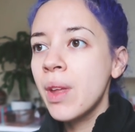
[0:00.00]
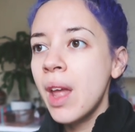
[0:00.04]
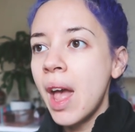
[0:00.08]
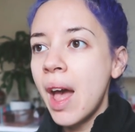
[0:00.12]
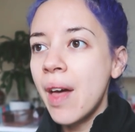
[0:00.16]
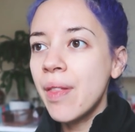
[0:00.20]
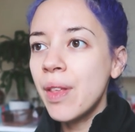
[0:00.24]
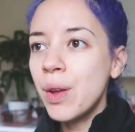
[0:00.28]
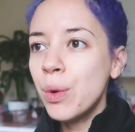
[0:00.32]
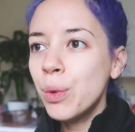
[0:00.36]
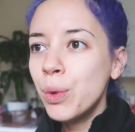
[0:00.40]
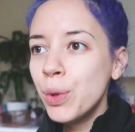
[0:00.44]

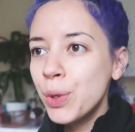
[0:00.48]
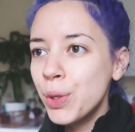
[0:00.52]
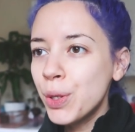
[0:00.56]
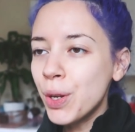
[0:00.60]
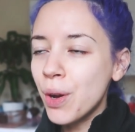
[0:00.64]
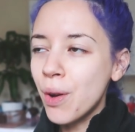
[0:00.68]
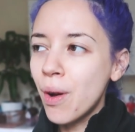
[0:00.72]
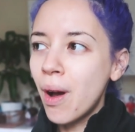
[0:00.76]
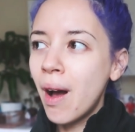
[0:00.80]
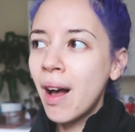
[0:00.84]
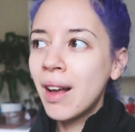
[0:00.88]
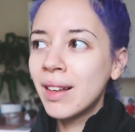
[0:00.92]
And they
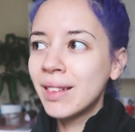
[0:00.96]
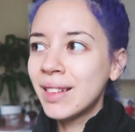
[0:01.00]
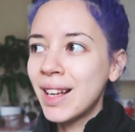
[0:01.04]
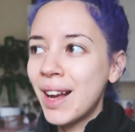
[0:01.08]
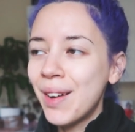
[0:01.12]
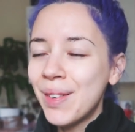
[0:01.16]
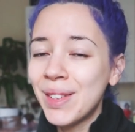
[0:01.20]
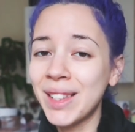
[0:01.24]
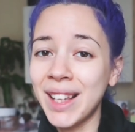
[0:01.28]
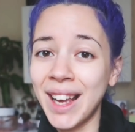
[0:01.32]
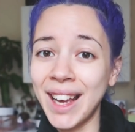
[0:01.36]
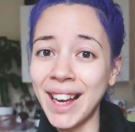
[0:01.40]
also,
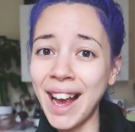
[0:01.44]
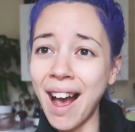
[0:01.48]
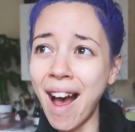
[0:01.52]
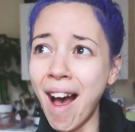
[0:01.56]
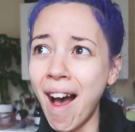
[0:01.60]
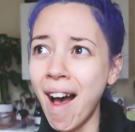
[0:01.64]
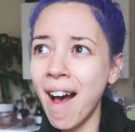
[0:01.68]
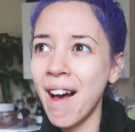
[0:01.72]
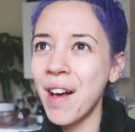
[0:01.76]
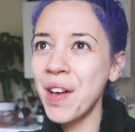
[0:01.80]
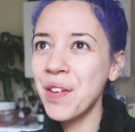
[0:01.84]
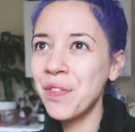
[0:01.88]
I was like,
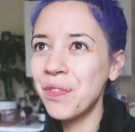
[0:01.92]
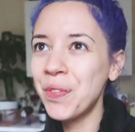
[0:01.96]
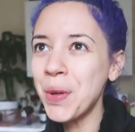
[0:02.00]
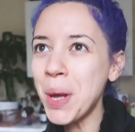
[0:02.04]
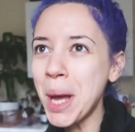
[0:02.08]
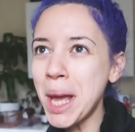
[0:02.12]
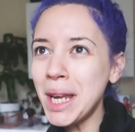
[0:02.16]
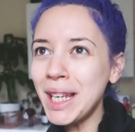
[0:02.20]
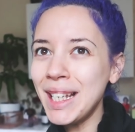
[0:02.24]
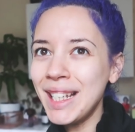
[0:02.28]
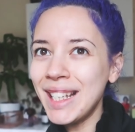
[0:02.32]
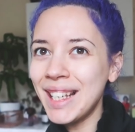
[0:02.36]
I
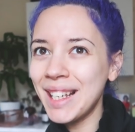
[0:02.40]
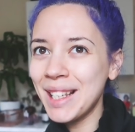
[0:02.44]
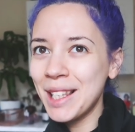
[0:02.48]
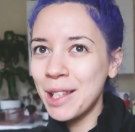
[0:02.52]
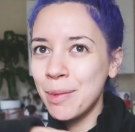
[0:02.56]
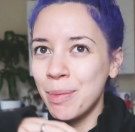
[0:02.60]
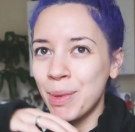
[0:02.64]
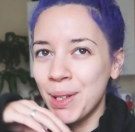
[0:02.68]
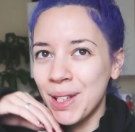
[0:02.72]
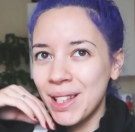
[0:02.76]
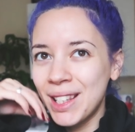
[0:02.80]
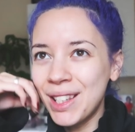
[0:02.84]
finally did a
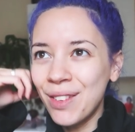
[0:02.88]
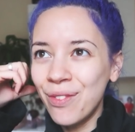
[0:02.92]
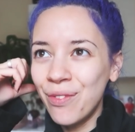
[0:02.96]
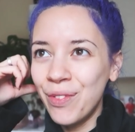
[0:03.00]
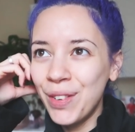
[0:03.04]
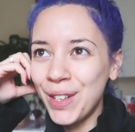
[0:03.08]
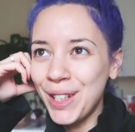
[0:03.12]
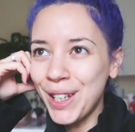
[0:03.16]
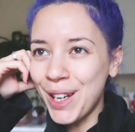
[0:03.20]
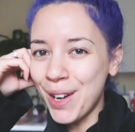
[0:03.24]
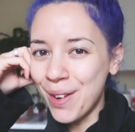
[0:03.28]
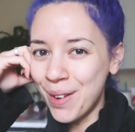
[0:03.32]
sponsored
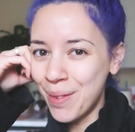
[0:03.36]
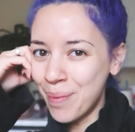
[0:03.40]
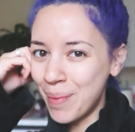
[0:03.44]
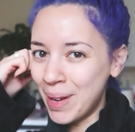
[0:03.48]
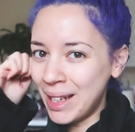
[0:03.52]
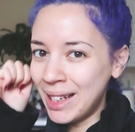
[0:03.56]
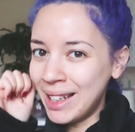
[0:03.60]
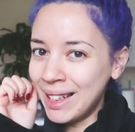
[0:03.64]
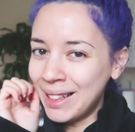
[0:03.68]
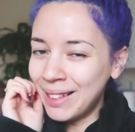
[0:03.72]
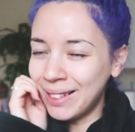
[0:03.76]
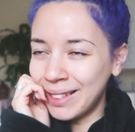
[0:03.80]
video on
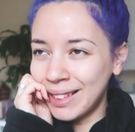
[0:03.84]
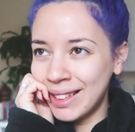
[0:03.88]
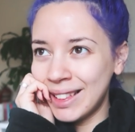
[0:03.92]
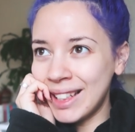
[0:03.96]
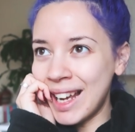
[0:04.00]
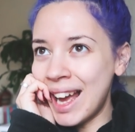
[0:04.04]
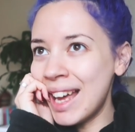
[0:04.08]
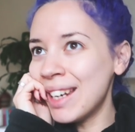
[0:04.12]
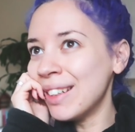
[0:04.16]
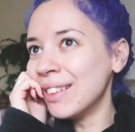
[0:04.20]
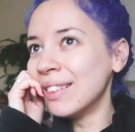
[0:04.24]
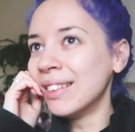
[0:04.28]
my little
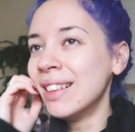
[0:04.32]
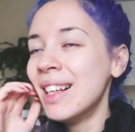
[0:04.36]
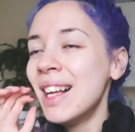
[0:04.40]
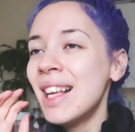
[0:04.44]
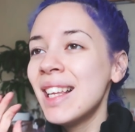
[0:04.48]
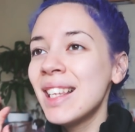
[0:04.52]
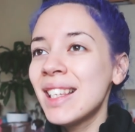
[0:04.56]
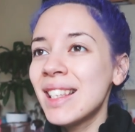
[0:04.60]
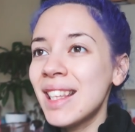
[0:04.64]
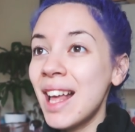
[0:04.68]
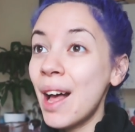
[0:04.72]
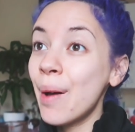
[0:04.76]
channel.
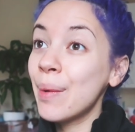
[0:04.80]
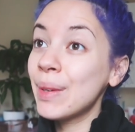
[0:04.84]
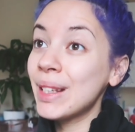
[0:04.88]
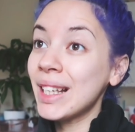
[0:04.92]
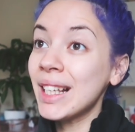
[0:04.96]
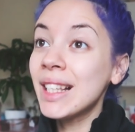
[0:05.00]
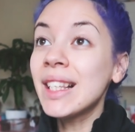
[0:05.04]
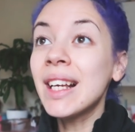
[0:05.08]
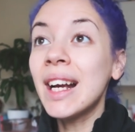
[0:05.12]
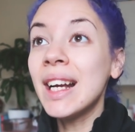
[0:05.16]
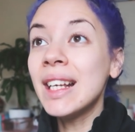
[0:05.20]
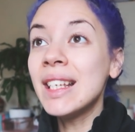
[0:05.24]
So that was
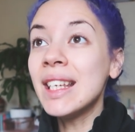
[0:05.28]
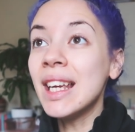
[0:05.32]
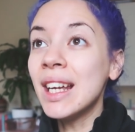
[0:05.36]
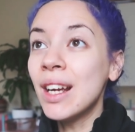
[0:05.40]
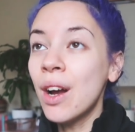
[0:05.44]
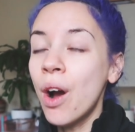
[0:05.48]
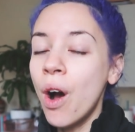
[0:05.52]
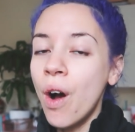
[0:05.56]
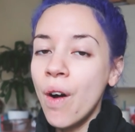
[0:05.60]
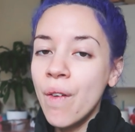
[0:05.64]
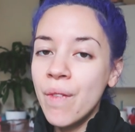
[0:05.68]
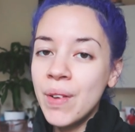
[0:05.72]

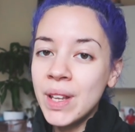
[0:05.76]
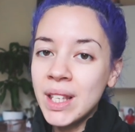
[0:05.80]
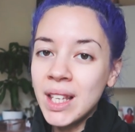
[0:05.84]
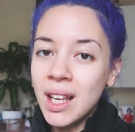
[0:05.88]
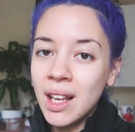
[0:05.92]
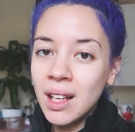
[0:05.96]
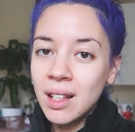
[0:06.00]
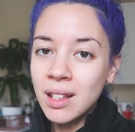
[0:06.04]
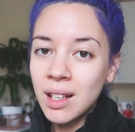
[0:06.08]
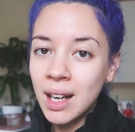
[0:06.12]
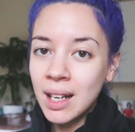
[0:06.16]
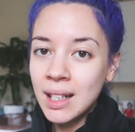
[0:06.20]
exciting. Obviously
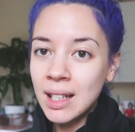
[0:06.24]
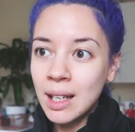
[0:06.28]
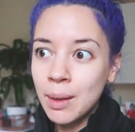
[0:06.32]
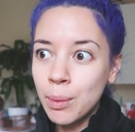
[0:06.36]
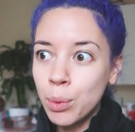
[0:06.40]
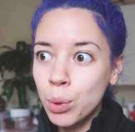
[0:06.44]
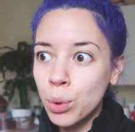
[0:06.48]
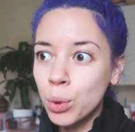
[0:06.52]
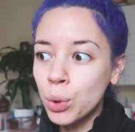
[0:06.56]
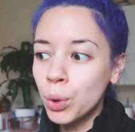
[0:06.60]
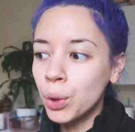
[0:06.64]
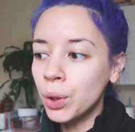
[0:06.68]

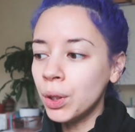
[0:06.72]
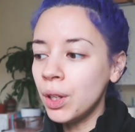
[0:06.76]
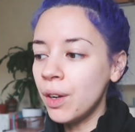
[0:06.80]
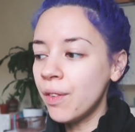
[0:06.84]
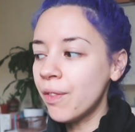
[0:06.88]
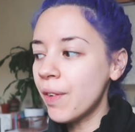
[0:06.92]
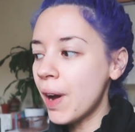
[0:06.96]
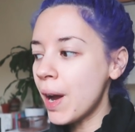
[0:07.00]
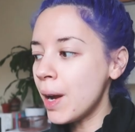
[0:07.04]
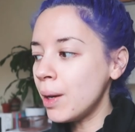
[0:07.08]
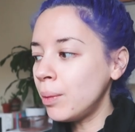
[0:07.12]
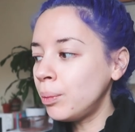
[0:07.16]
exciting, Paul on
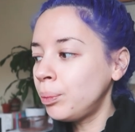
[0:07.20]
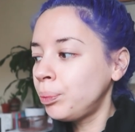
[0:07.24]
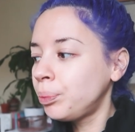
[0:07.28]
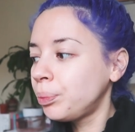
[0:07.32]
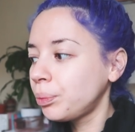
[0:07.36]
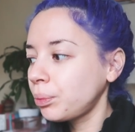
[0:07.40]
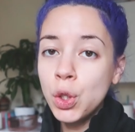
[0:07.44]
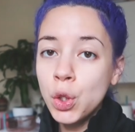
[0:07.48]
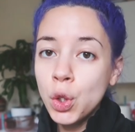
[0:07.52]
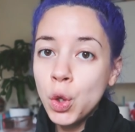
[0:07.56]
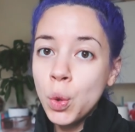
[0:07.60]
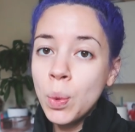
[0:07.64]
your phone.
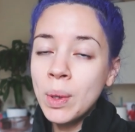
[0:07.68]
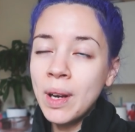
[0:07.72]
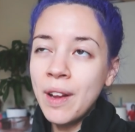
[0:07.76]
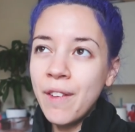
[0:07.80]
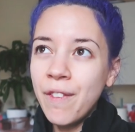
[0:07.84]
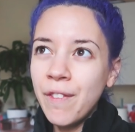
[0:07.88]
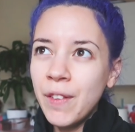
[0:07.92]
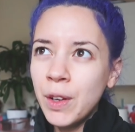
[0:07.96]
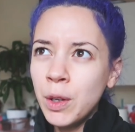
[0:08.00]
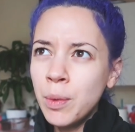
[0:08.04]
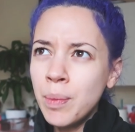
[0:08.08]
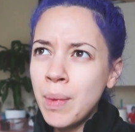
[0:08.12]
So when
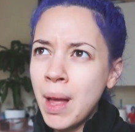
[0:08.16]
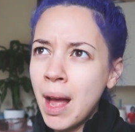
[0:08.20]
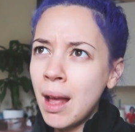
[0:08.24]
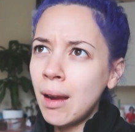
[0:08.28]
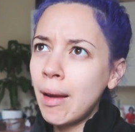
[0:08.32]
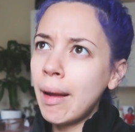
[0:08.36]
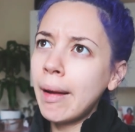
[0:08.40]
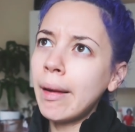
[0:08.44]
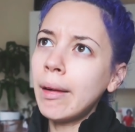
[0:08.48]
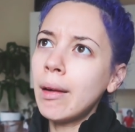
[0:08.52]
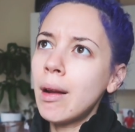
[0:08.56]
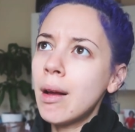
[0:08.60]
I filmed that,
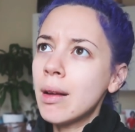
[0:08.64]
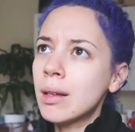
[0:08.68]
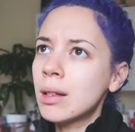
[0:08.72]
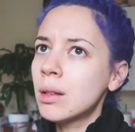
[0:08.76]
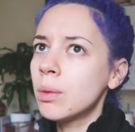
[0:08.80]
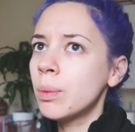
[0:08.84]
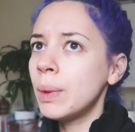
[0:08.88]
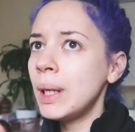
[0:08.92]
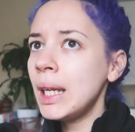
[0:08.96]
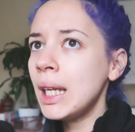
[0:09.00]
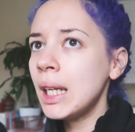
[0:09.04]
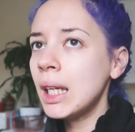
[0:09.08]
like
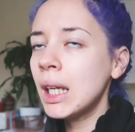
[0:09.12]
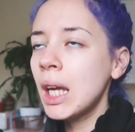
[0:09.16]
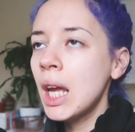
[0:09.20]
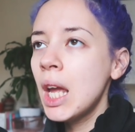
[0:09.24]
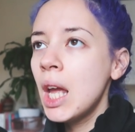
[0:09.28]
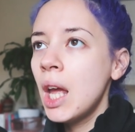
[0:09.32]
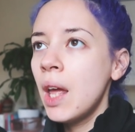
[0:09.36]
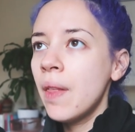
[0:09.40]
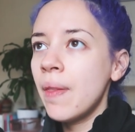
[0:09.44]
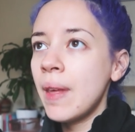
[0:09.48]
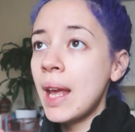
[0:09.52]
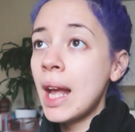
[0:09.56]
last week,
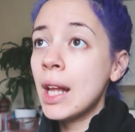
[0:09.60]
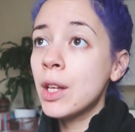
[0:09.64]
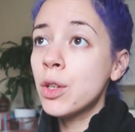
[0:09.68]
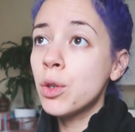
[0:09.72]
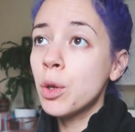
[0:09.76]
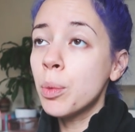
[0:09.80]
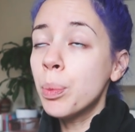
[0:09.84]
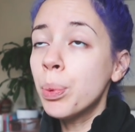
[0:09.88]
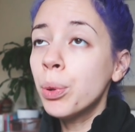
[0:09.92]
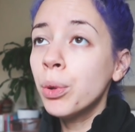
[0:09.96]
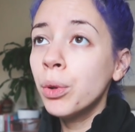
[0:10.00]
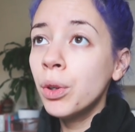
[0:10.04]
they had
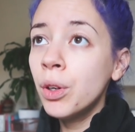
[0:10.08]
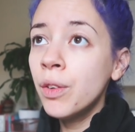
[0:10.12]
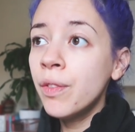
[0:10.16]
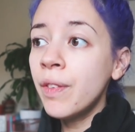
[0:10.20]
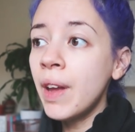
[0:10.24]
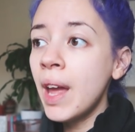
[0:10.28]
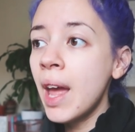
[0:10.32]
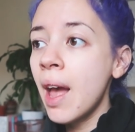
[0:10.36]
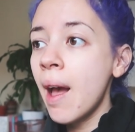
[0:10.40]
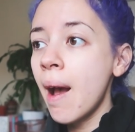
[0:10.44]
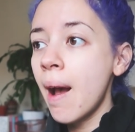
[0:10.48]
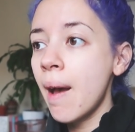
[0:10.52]
to approve
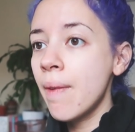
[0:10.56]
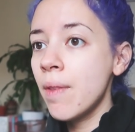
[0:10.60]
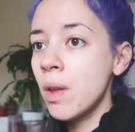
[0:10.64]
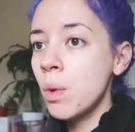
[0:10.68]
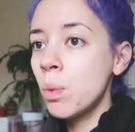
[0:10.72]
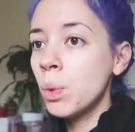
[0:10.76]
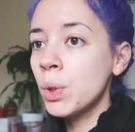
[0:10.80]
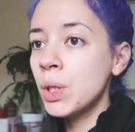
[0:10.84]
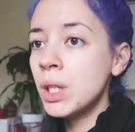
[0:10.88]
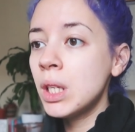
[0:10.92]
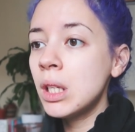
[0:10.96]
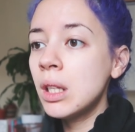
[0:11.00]
it and they
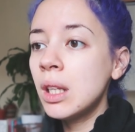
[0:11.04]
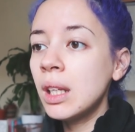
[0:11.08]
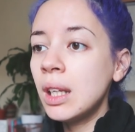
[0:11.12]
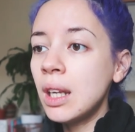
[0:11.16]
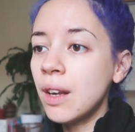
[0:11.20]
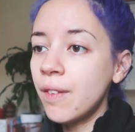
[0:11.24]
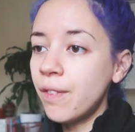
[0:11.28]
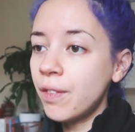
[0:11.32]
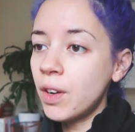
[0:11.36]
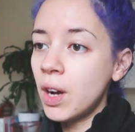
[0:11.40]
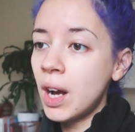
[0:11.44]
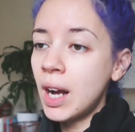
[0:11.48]
wanted the
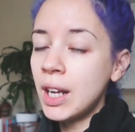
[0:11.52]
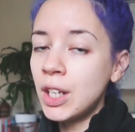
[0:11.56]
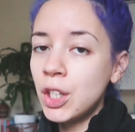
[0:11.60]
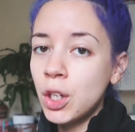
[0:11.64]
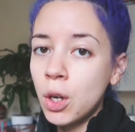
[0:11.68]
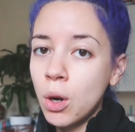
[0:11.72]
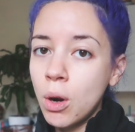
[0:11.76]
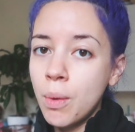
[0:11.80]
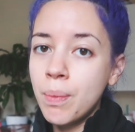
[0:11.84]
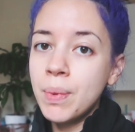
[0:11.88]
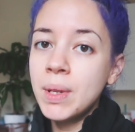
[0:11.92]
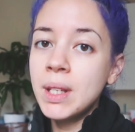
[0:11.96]
gift guide to
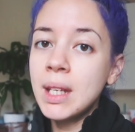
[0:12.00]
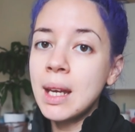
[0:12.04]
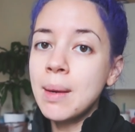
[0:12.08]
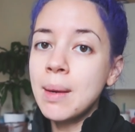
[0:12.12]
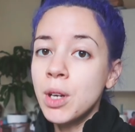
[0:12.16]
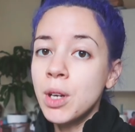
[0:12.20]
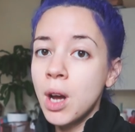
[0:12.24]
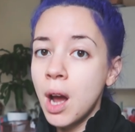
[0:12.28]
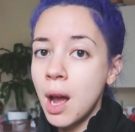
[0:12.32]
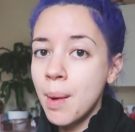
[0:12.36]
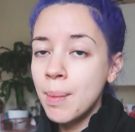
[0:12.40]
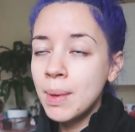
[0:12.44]
go up the
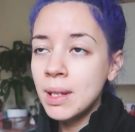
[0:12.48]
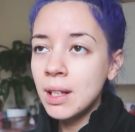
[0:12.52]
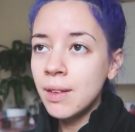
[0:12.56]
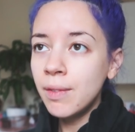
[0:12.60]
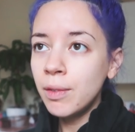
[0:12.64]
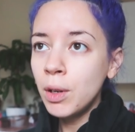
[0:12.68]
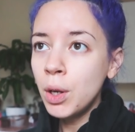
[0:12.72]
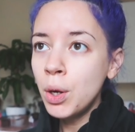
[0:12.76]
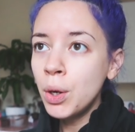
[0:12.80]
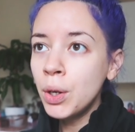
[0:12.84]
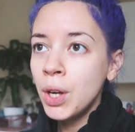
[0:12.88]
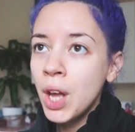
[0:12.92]
time as a
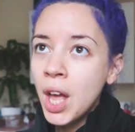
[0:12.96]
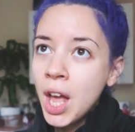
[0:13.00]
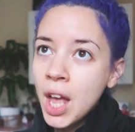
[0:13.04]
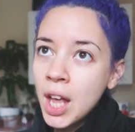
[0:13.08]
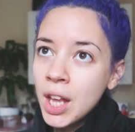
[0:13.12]
vlog.